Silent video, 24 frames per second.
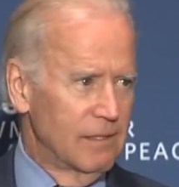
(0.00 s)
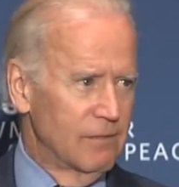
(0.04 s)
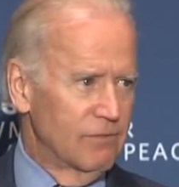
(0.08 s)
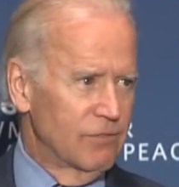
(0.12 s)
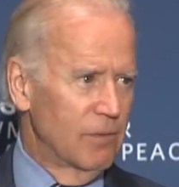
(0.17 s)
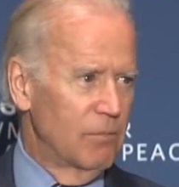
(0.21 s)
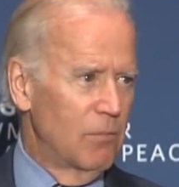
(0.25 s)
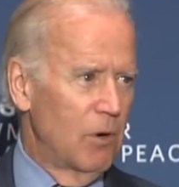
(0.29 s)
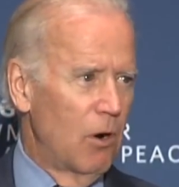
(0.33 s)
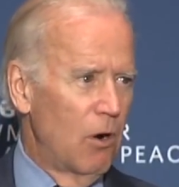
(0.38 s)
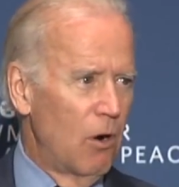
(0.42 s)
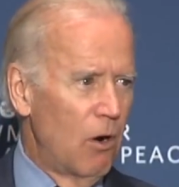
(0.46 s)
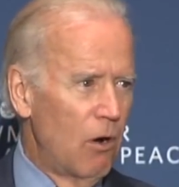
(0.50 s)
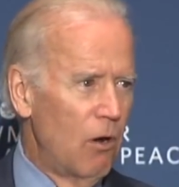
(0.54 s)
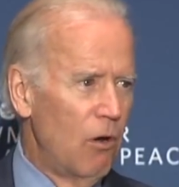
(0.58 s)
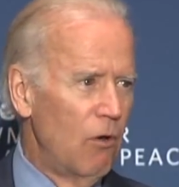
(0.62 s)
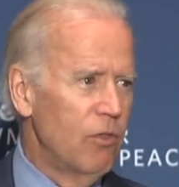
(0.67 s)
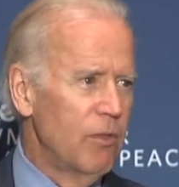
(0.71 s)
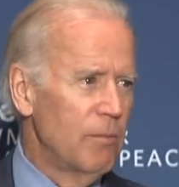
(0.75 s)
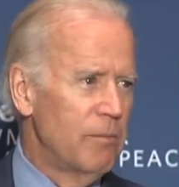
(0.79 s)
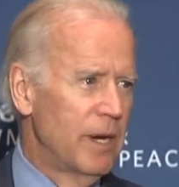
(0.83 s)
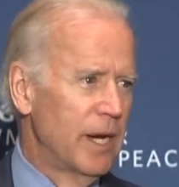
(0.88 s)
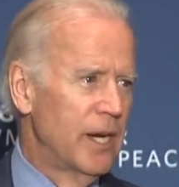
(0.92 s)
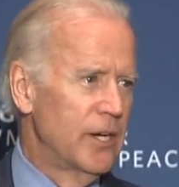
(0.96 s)
from
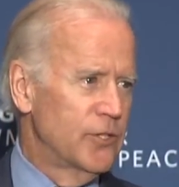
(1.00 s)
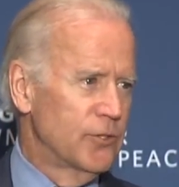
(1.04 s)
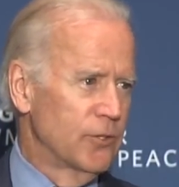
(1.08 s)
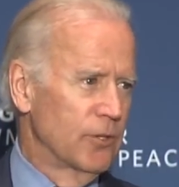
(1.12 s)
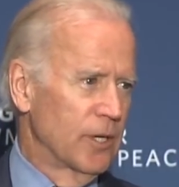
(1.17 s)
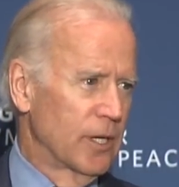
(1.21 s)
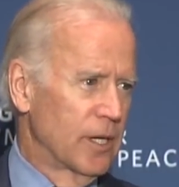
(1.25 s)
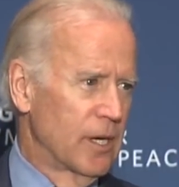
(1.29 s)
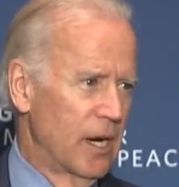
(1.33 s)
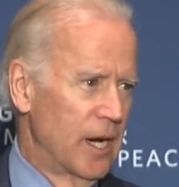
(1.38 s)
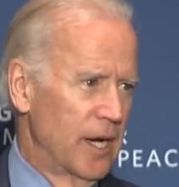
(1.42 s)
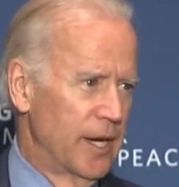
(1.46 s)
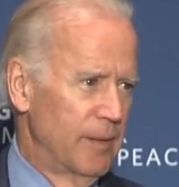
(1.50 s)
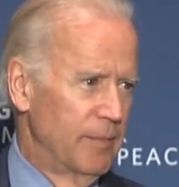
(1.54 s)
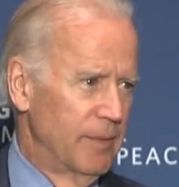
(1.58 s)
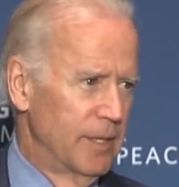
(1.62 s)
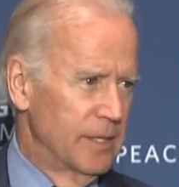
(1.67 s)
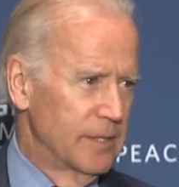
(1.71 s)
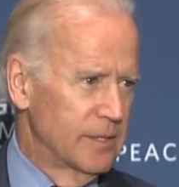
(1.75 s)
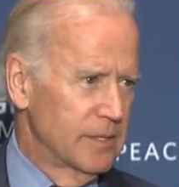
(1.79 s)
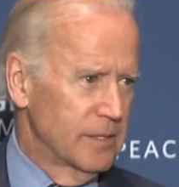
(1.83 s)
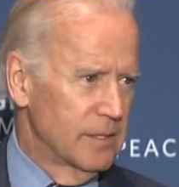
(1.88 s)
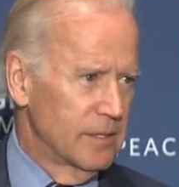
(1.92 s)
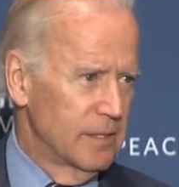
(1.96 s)
all the major
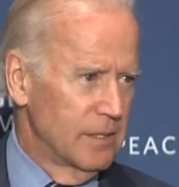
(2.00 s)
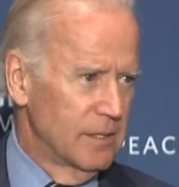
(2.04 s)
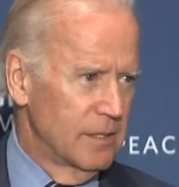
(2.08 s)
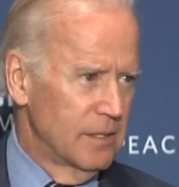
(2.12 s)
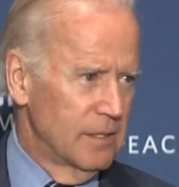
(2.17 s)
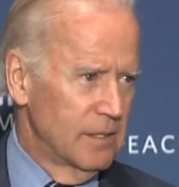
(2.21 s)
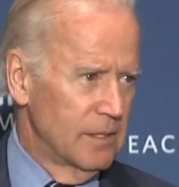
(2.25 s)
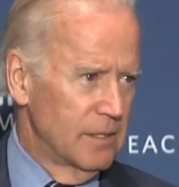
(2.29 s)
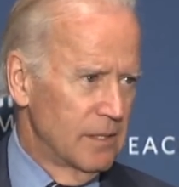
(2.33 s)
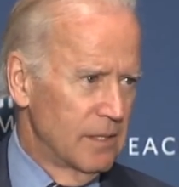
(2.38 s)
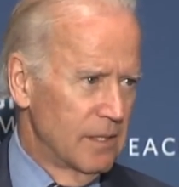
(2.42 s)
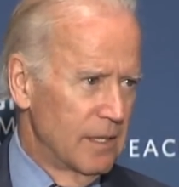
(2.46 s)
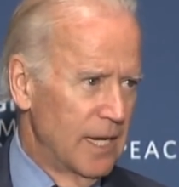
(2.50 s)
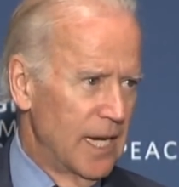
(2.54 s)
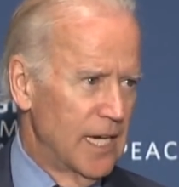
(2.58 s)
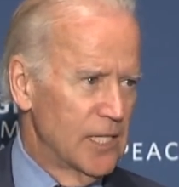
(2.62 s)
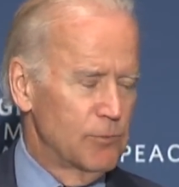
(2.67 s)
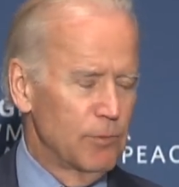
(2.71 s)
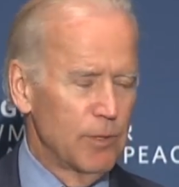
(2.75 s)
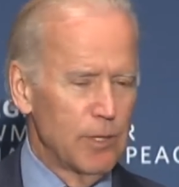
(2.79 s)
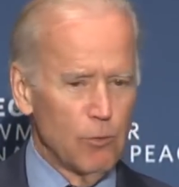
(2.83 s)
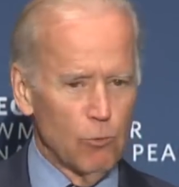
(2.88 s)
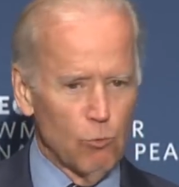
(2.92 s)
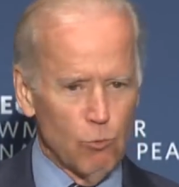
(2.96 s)
economies
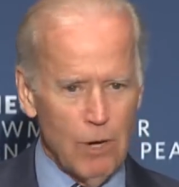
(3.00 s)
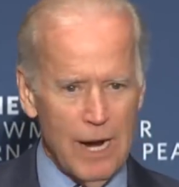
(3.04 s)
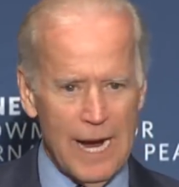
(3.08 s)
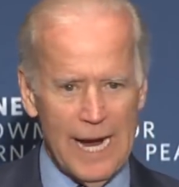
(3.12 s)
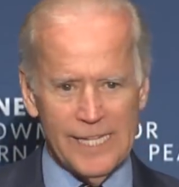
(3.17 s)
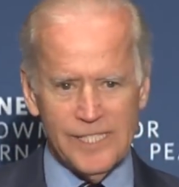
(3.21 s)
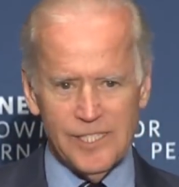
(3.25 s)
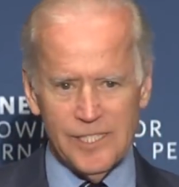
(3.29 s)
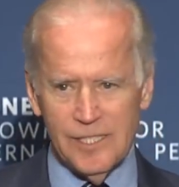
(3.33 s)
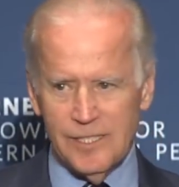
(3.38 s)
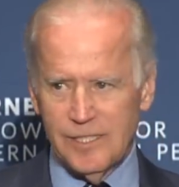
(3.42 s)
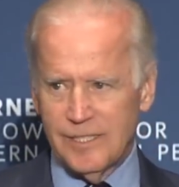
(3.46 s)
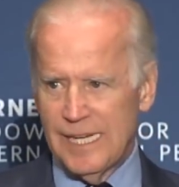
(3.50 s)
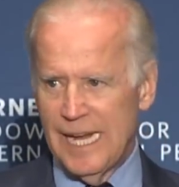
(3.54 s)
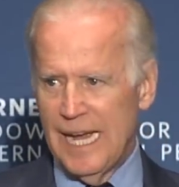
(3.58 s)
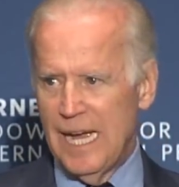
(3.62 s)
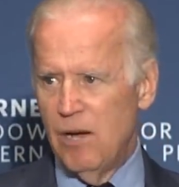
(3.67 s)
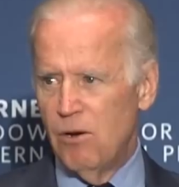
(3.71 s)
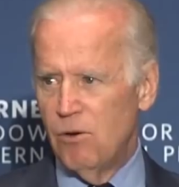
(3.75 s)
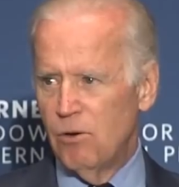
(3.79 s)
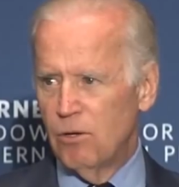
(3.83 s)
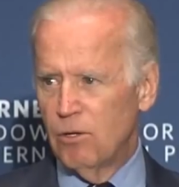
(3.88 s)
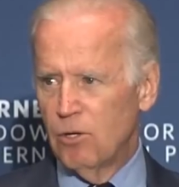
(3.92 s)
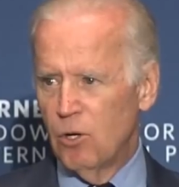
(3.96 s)
as we ratchet
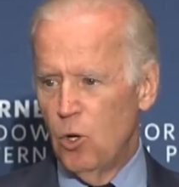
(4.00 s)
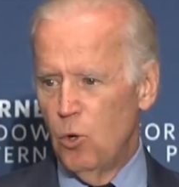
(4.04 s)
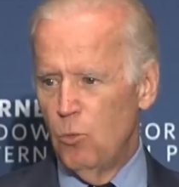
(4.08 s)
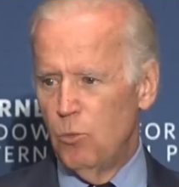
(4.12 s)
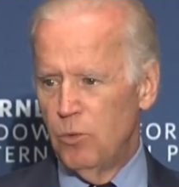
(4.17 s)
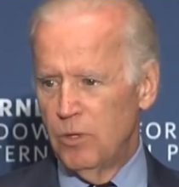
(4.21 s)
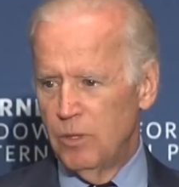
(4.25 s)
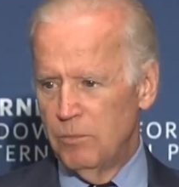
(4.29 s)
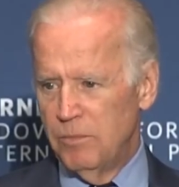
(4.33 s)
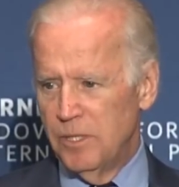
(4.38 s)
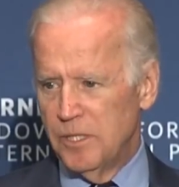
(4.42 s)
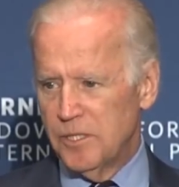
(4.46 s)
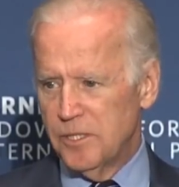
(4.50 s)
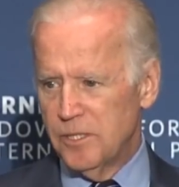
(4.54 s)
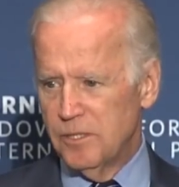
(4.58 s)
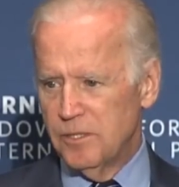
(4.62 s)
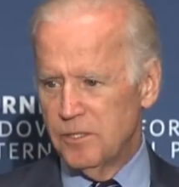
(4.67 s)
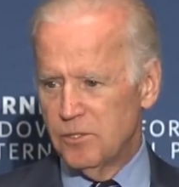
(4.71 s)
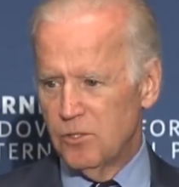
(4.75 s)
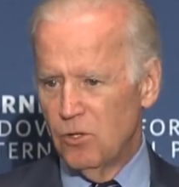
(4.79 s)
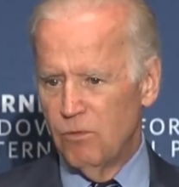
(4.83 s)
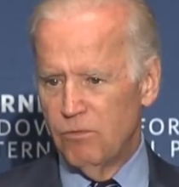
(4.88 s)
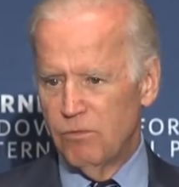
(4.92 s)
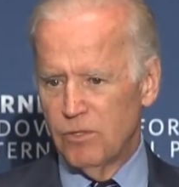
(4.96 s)
down global
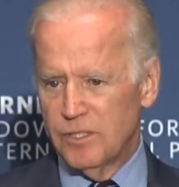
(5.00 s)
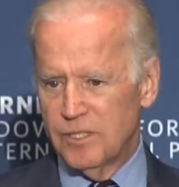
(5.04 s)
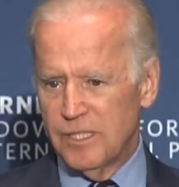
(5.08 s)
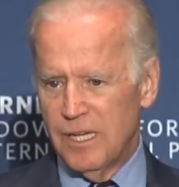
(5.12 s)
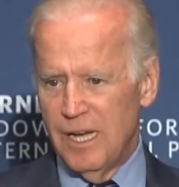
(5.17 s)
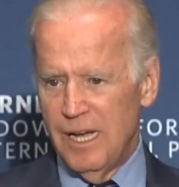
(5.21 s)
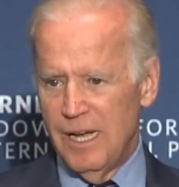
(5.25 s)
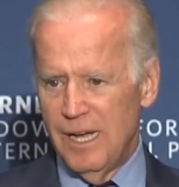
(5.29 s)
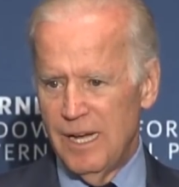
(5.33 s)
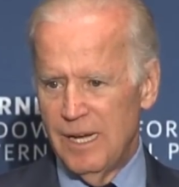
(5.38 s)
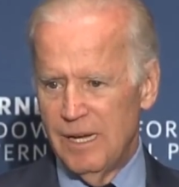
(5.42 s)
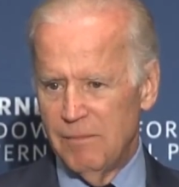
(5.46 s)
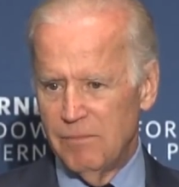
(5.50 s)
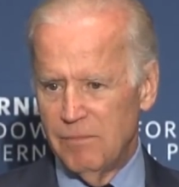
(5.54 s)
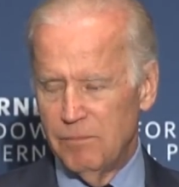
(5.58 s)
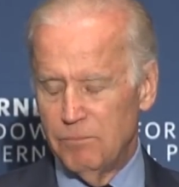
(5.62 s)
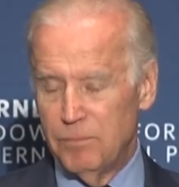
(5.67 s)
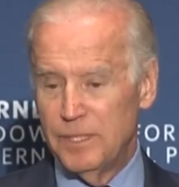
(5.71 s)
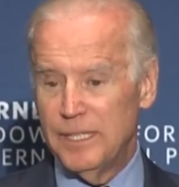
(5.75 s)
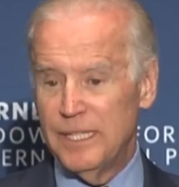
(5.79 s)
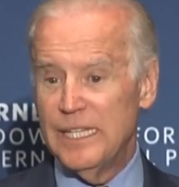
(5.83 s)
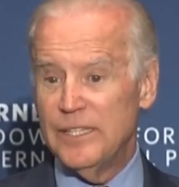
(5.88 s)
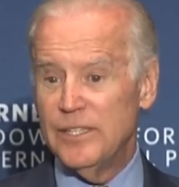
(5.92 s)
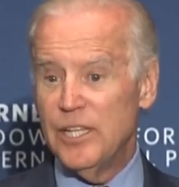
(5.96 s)
emissions over time,
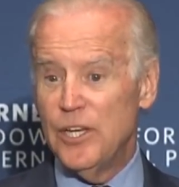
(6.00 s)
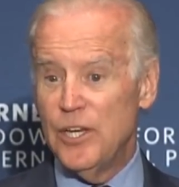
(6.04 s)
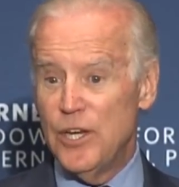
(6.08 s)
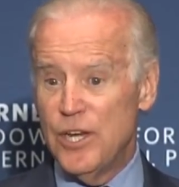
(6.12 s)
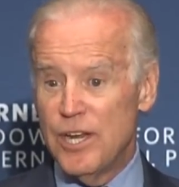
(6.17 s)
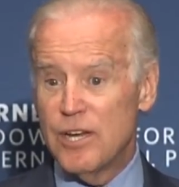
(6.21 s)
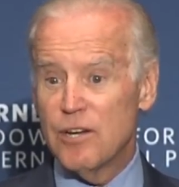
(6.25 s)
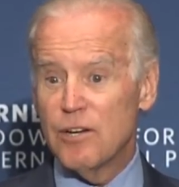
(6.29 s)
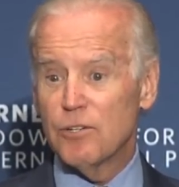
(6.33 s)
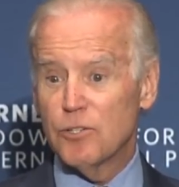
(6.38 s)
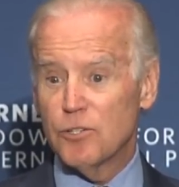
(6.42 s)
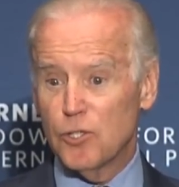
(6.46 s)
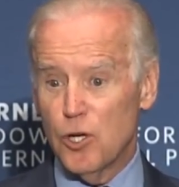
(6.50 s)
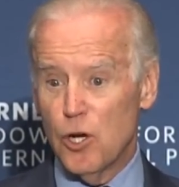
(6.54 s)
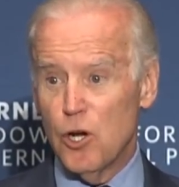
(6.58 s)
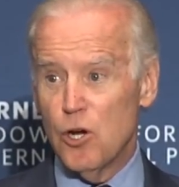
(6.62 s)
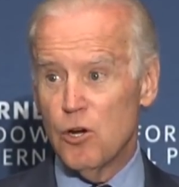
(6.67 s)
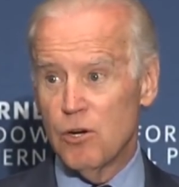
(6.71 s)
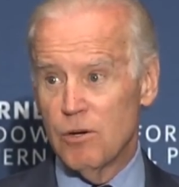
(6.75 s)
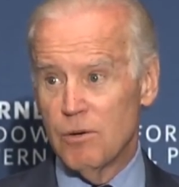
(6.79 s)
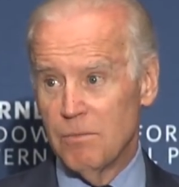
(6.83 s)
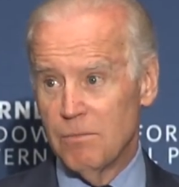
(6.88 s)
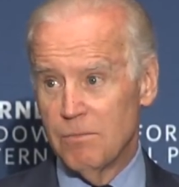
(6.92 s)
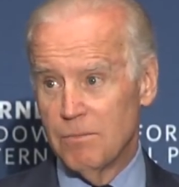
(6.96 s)
but in the near
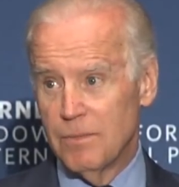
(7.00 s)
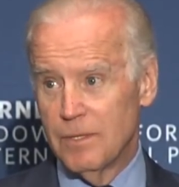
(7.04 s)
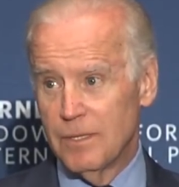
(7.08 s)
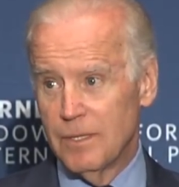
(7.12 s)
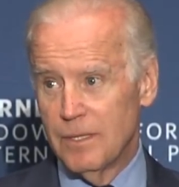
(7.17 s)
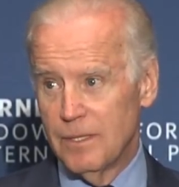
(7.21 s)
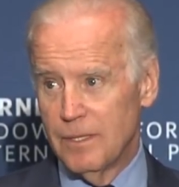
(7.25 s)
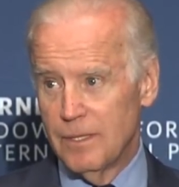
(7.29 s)
term.